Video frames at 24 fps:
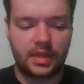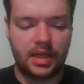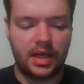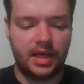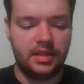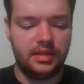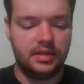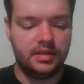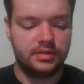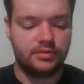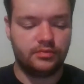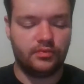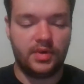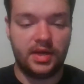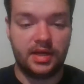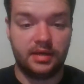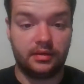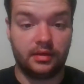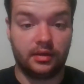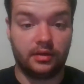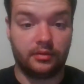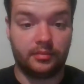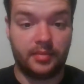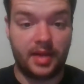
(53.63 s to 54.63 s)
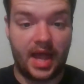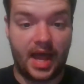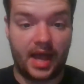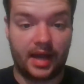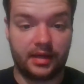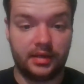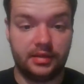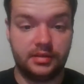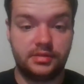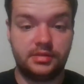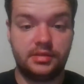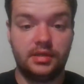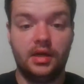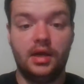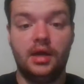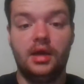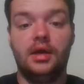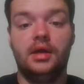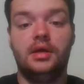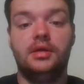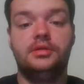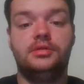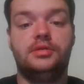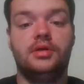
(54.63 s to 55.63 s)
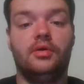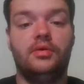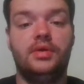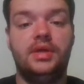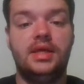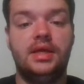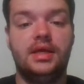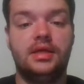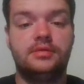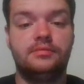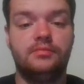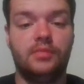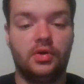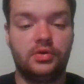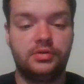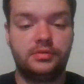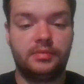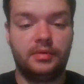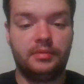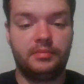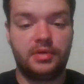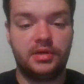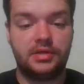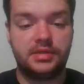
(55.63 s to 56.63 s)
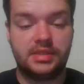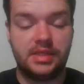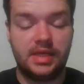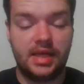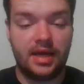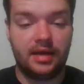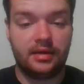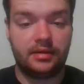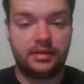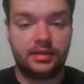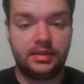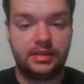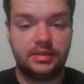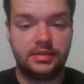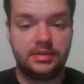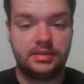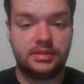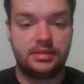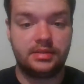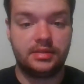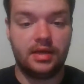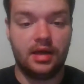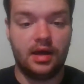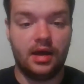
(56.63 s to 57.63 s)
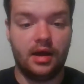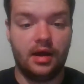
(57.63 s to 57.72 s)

in this weird little package. So he has multiple personalities.